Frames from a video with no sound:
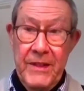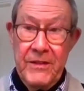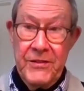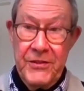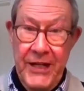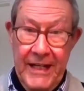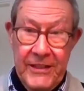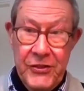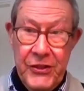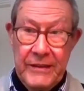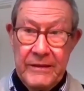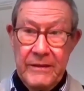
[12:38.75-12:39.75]

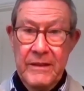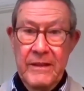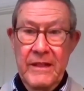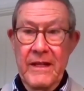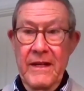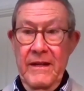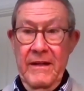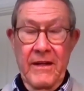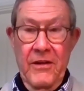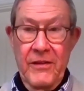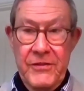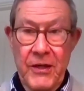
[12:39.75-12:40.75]
challenging.
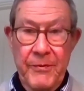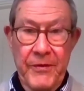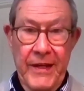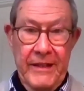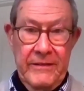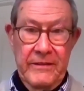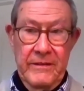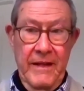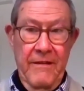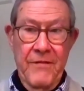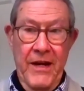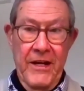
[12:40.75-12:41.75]
On top of that,
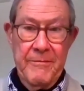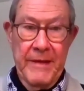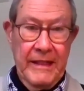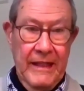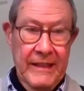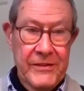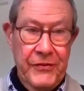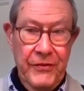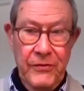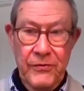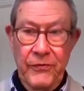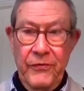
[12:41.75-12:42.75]
environmental
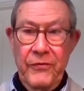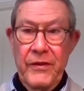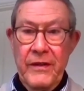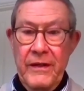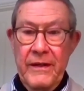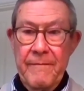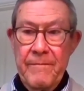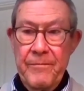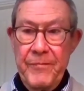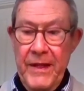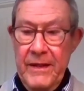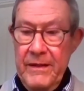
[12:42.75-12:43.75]
issues.
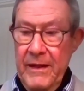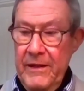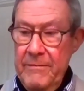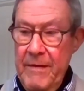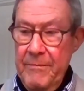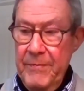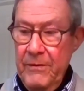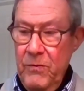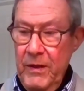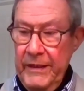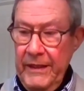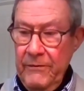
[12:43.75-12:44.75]
I remember
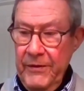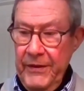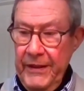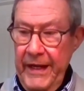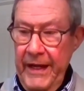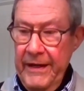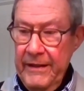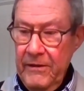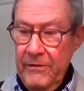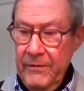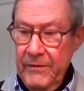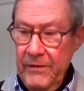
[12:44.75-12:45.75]
working with IKEA
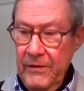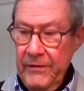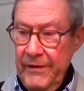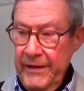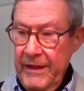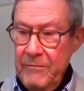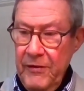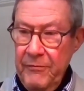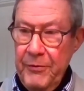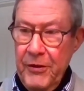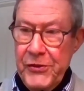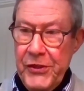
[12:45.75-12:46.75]
on a number of
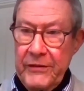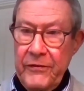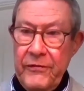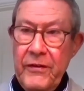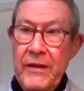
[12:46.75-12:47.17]
projects,